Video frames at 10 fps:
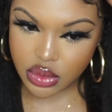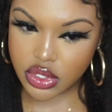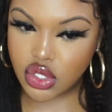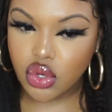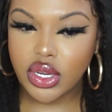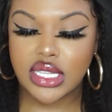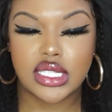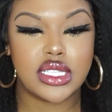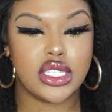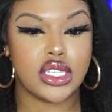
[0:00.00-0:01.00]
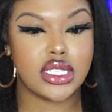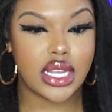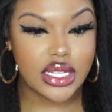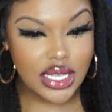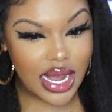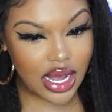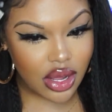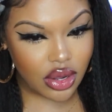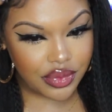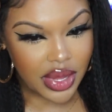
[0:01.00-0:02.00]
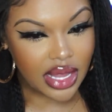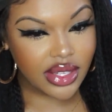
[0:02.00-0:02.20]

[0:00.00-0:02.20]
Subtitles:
It was so easy to just lay down.